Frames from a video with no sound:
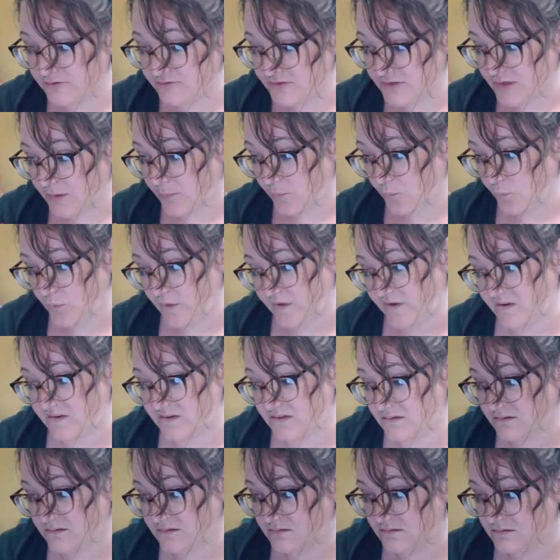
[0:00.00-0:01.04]
them, like
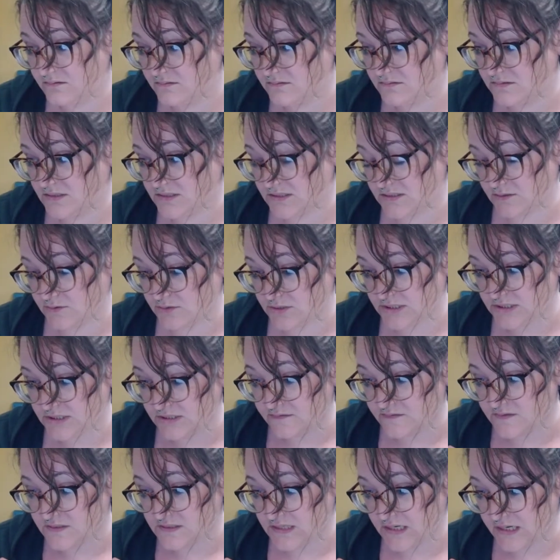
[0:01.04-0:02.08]
dissociative
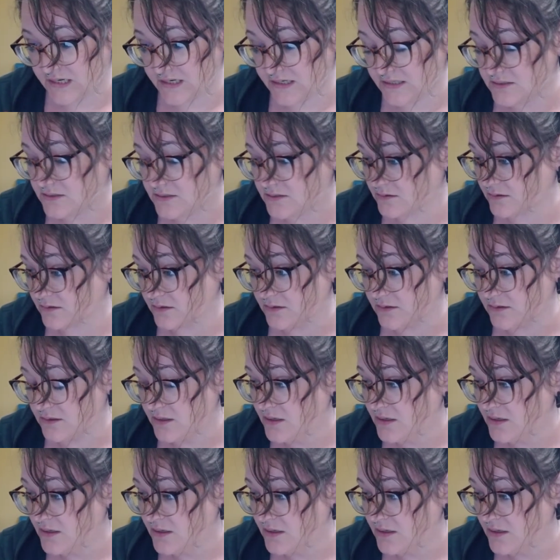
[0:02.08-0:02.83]
states, or